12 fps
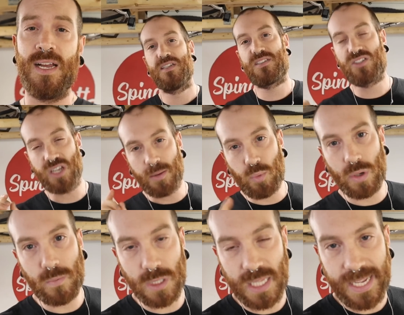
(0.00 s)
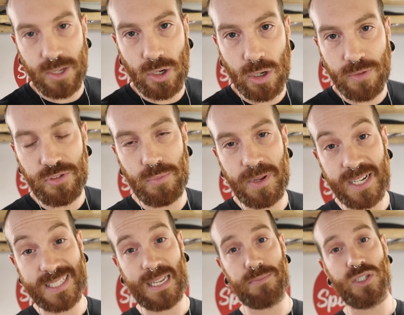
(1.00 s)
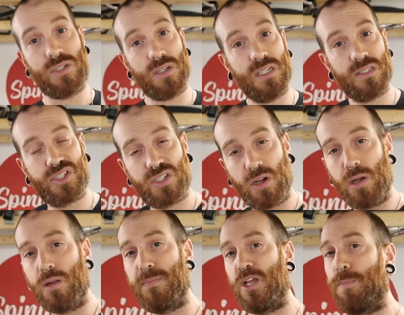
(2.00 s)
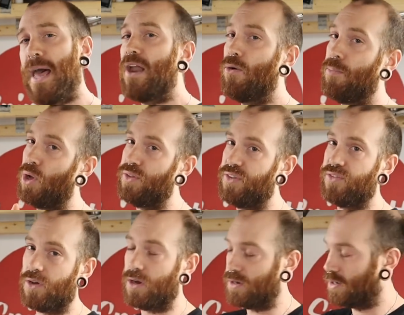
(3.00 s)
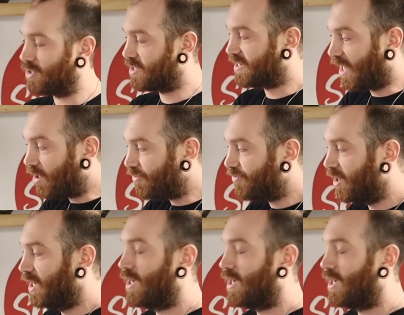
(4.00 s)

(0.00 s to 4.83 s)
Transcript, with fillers: Someone will let you know if you've been accepted to install male pattern baldness on yourself.